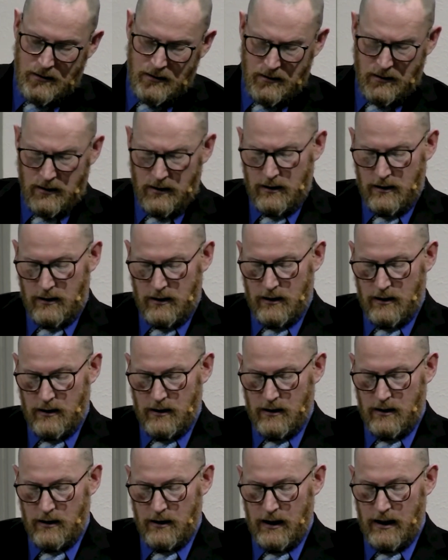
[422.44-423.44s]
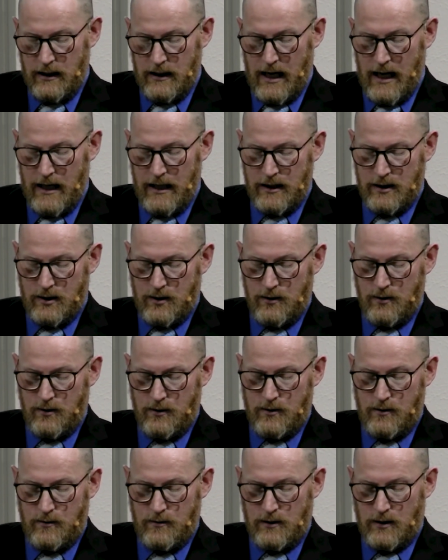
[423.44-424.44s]
In
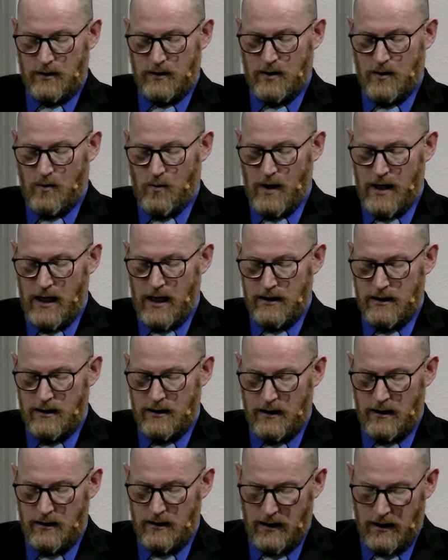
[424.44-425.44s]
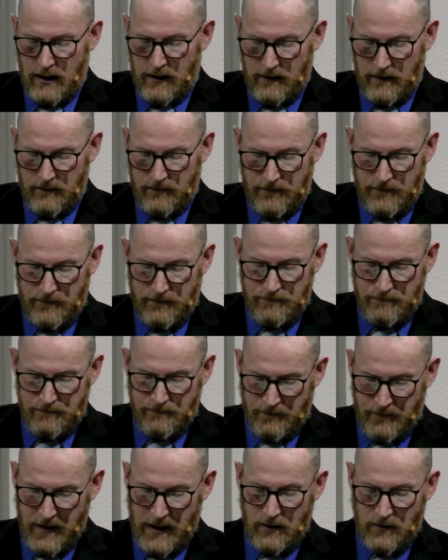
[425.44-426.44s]
82, looks quaint, a
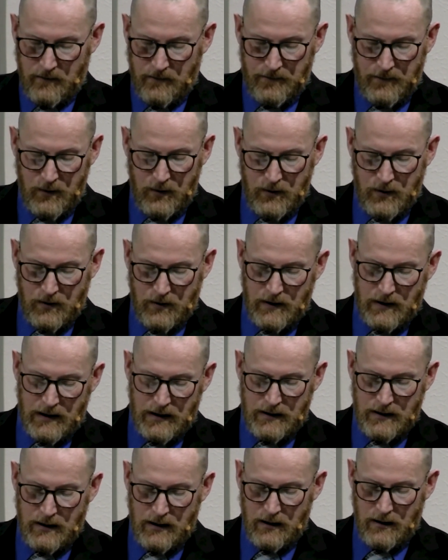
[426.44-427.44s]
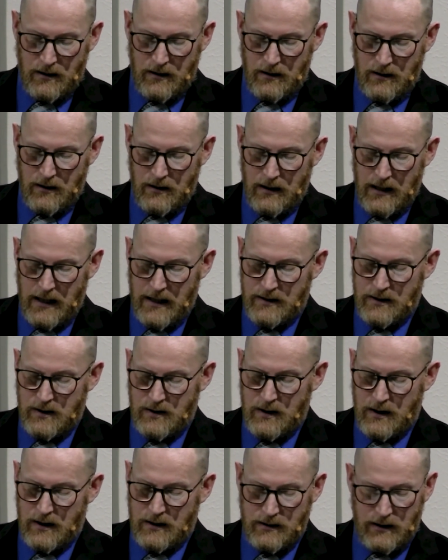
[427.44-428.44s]
fellow futurist has
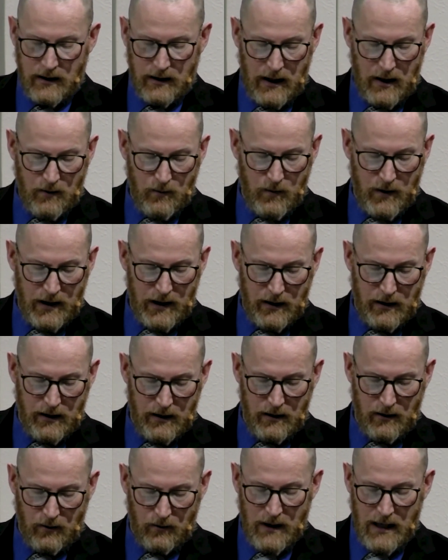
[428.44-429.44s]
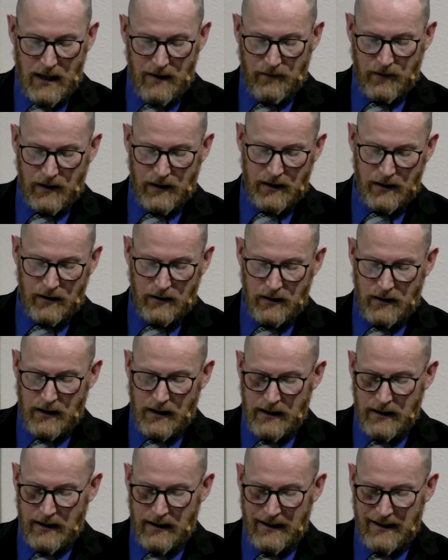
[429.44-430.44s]
suggested that with the arrival of the
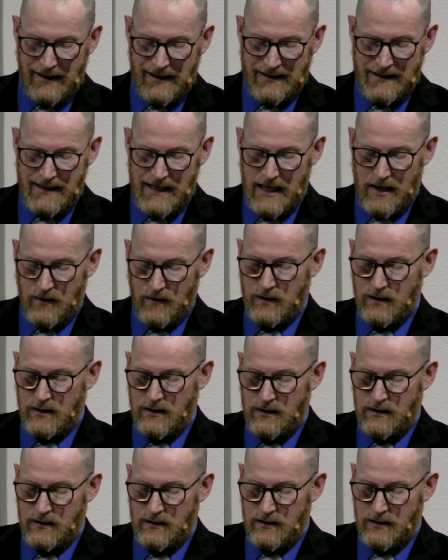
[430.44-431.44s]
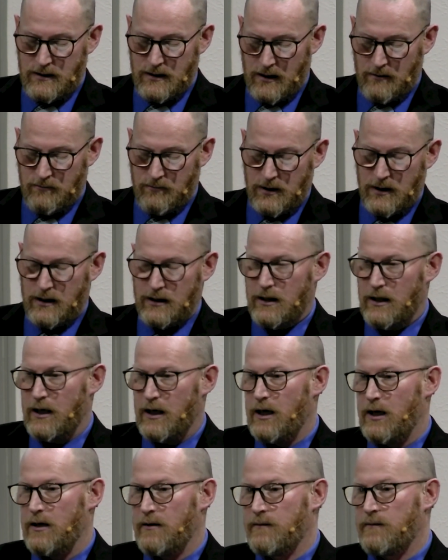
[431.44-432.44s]
internet, it is now doubling
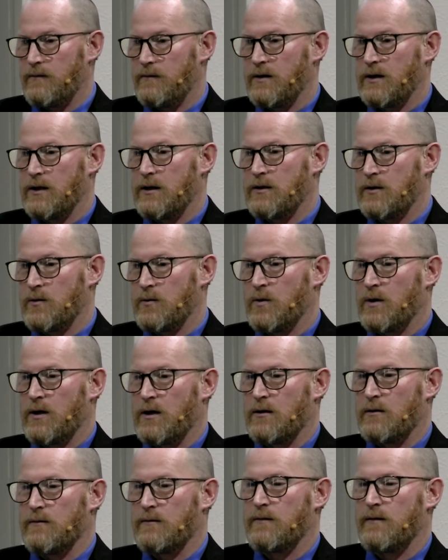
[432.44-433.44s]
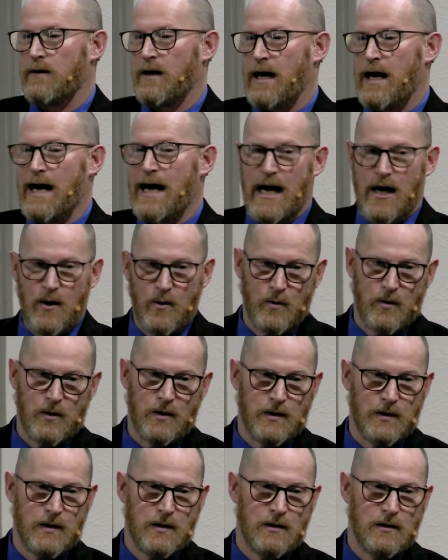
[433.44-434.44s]
every 12
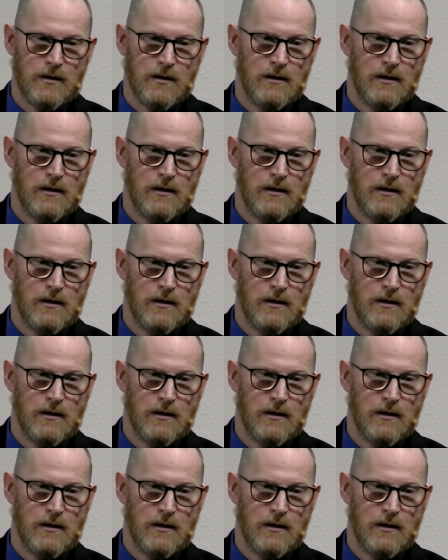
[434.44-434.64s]
hours.